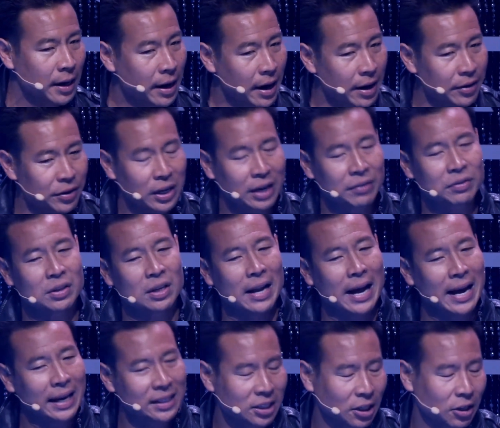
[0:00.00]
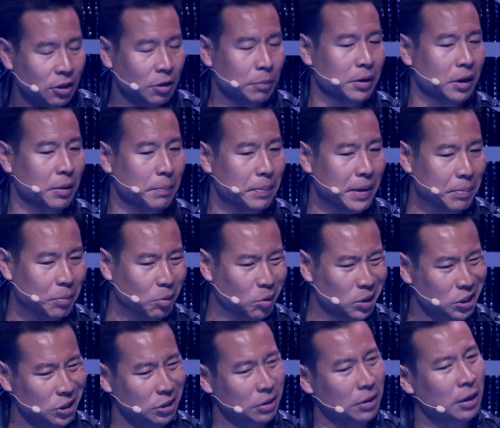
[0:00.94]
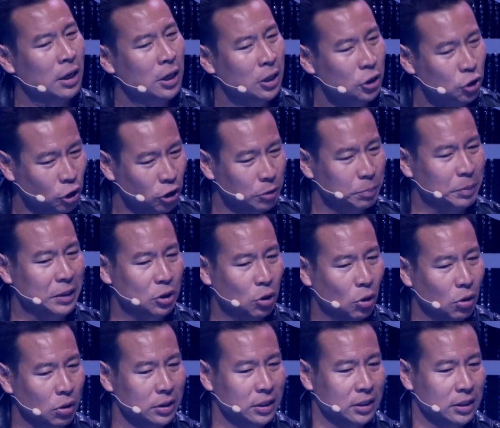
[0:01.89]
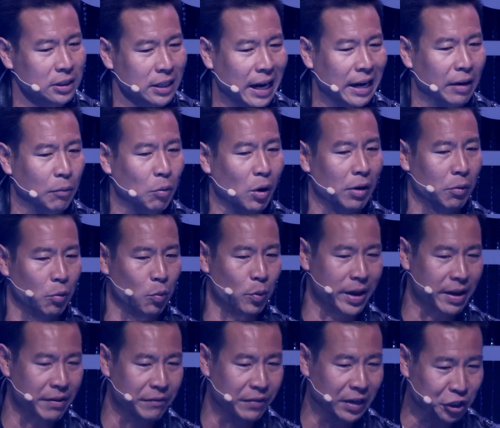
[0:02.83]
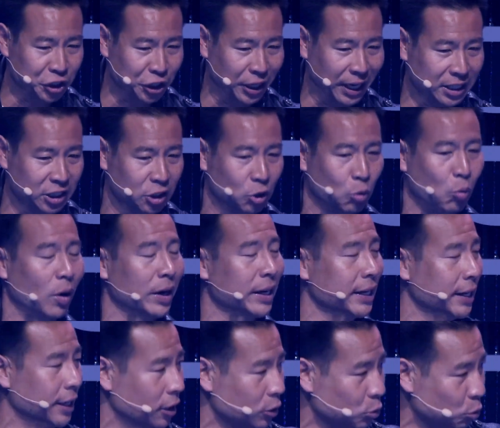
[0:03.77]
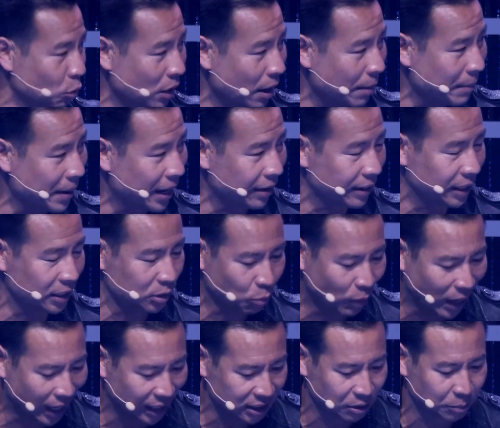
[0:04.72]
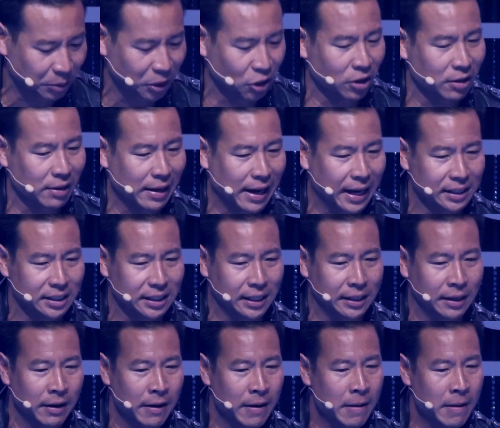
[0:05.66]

And then you have the last 100 million people, which, truth be told, is kind of what we envision the next 20 years will come out of this rising middle class. And